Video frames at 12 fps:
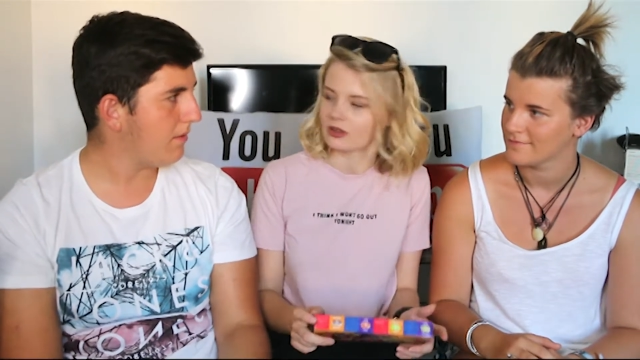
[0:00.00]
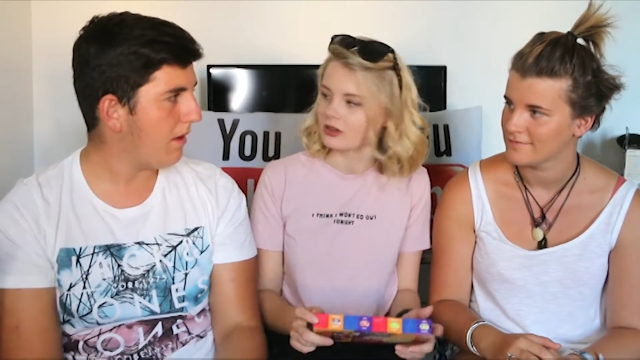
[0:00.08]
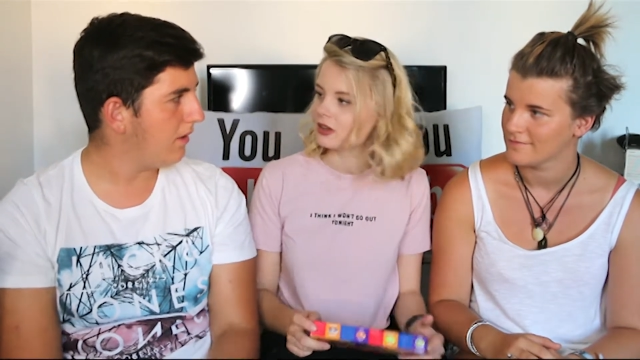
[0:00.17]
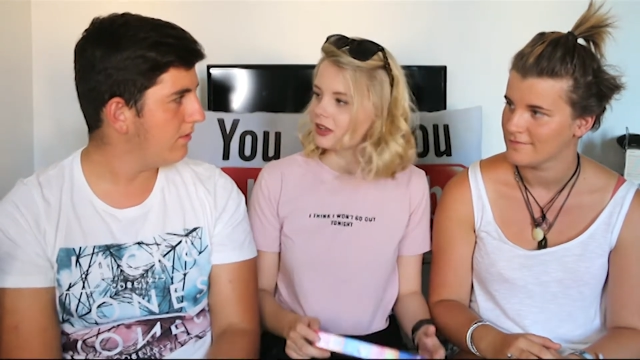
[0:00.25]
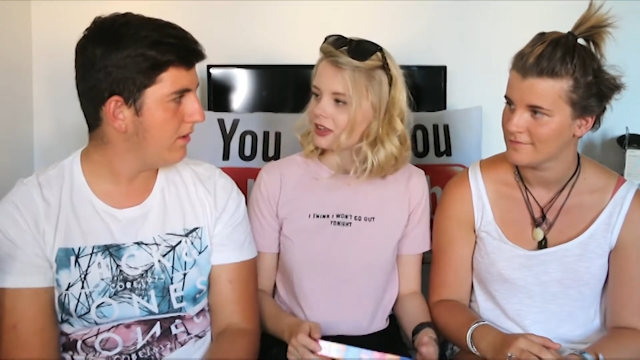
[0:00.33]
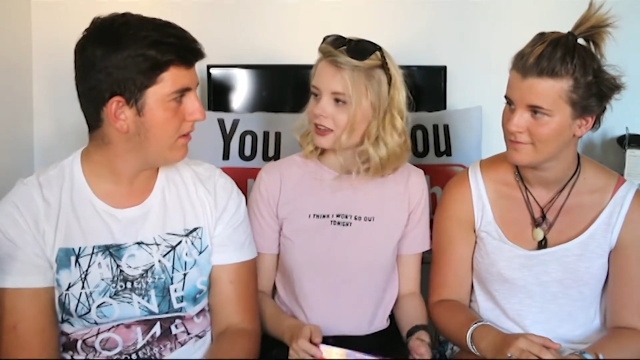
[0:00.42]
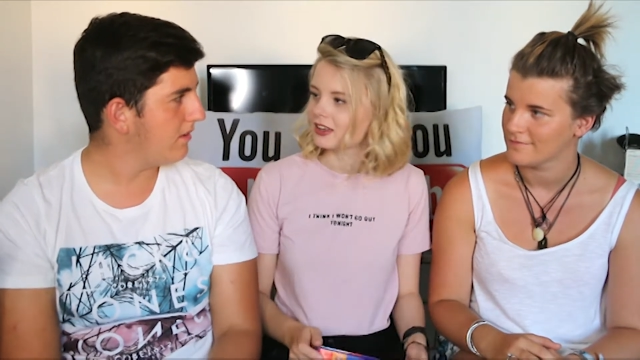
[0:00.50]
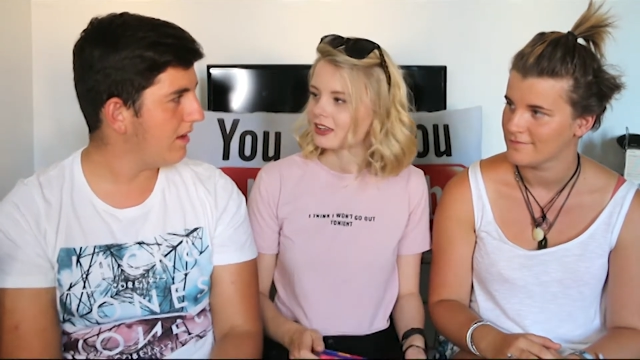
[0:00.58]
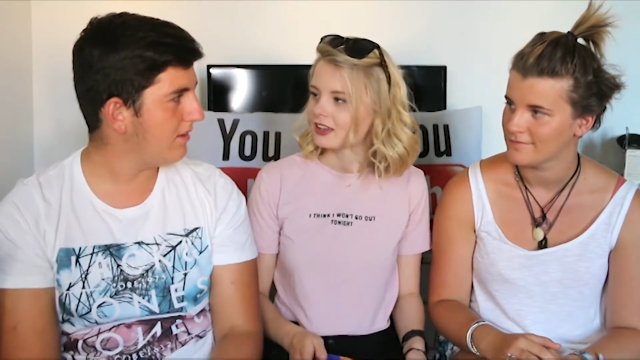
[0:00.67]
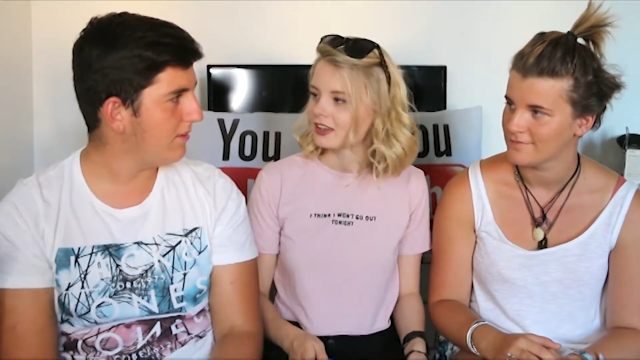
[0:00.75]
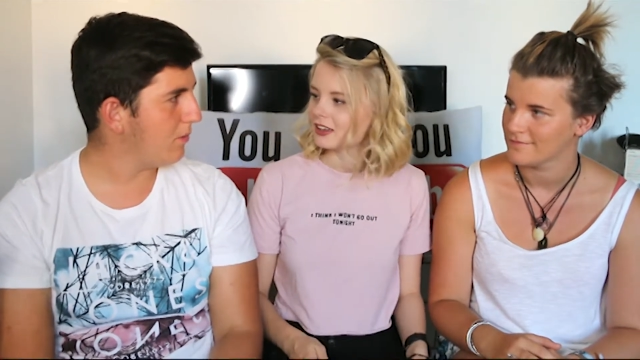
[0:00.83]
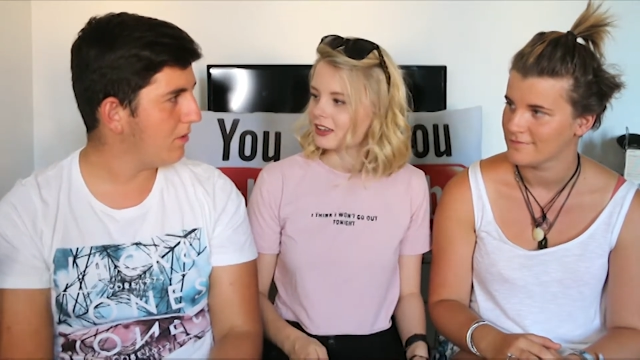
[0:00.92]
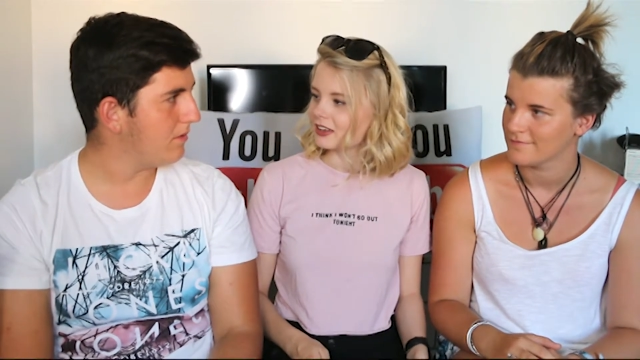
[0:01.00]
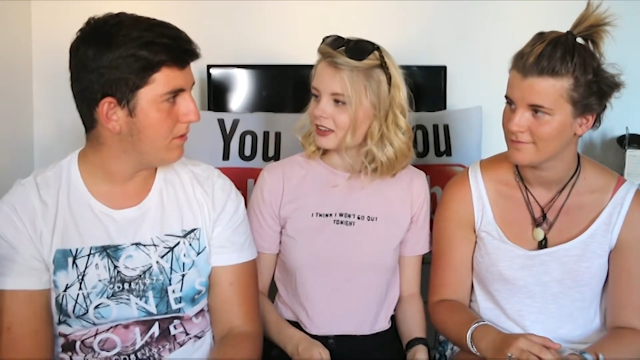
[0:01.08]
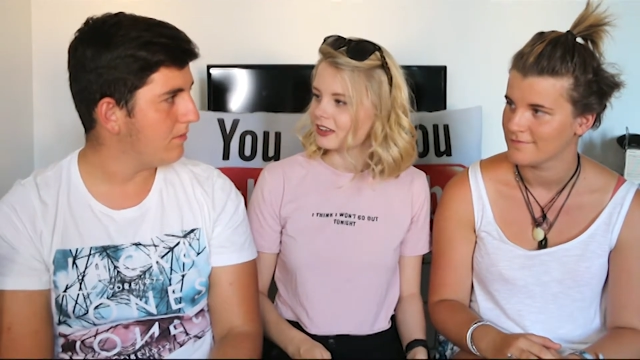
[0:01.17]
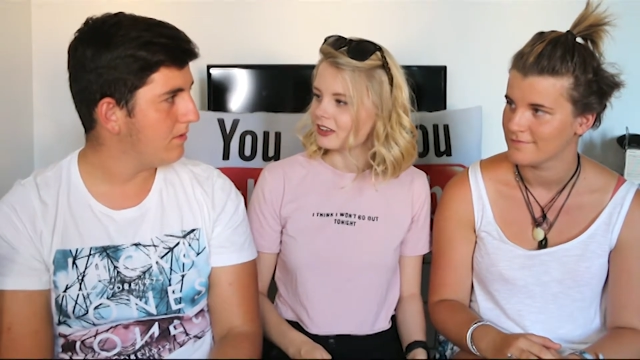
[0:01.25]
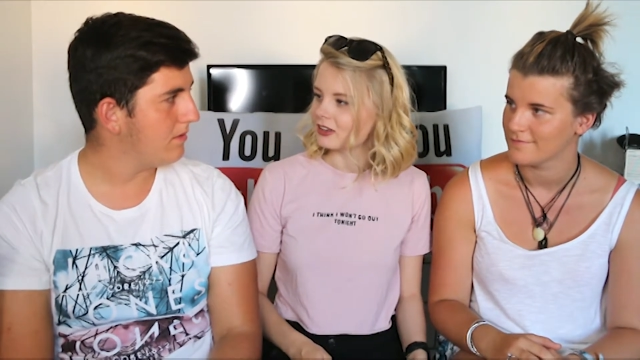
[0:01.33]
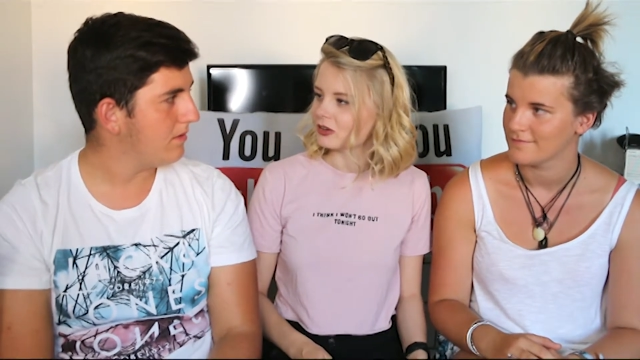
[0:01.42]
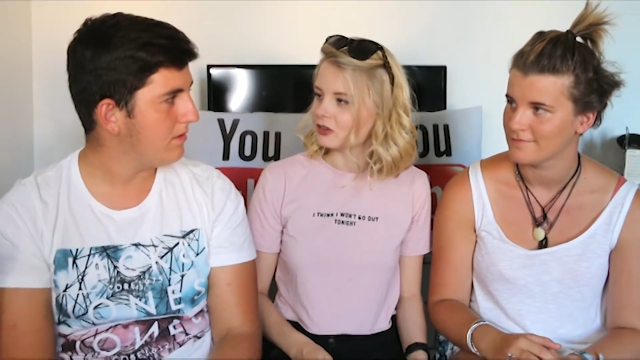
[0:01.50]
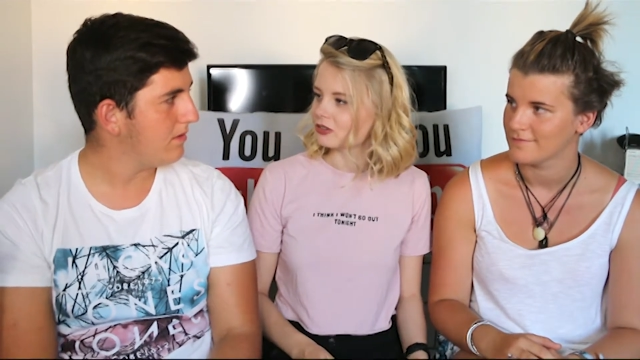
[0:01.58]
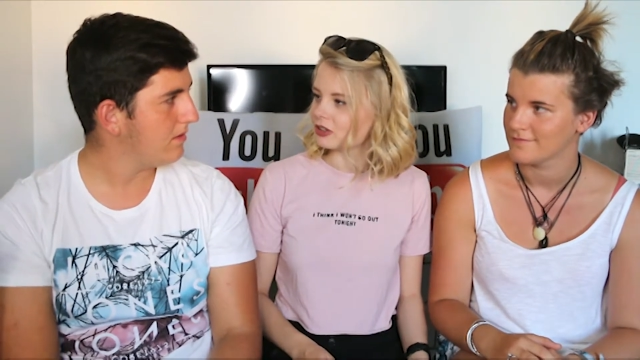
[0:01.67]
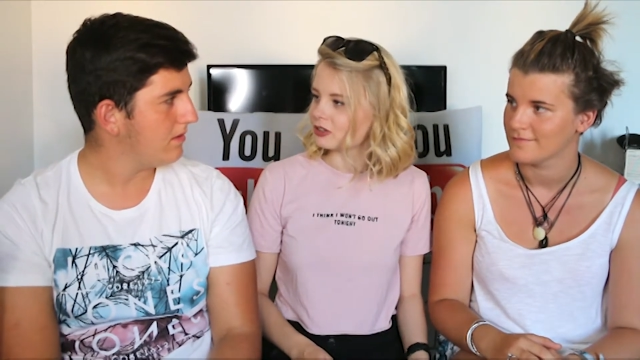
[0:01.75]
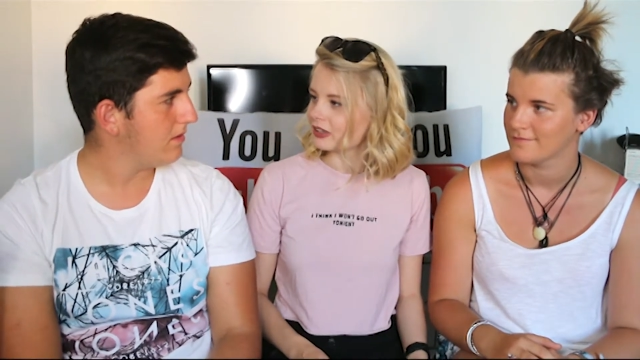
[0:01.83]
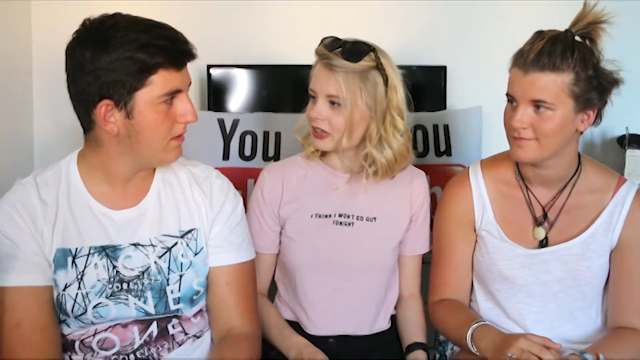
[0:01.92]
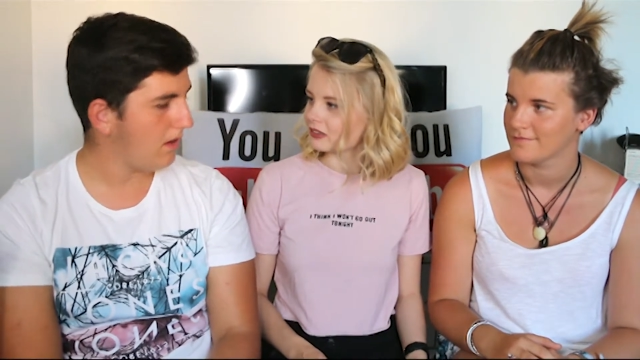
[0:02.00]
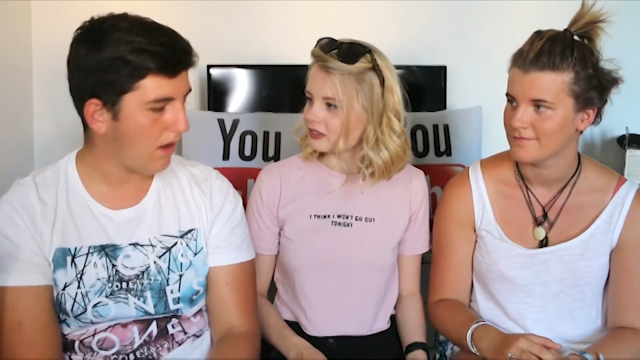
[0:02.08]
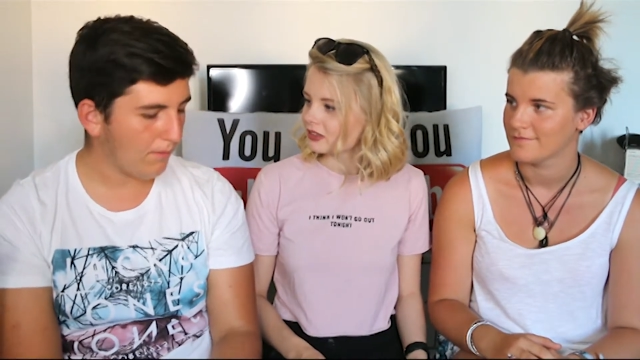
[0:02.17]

Speaker 1: around. I'm not one of them.
Speaker 2: You're not throwing around.